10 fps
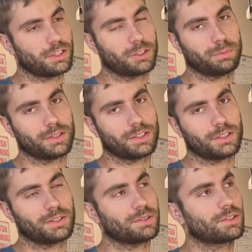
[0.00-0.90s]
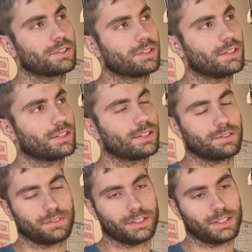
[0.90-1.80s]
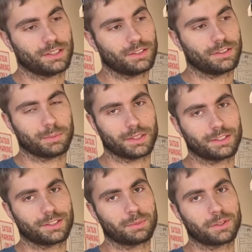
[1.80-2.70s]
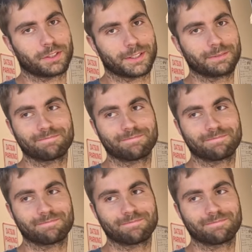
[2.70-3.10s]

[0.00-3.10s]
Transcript: hope it goes good, because if it doesn't, you may see me cry.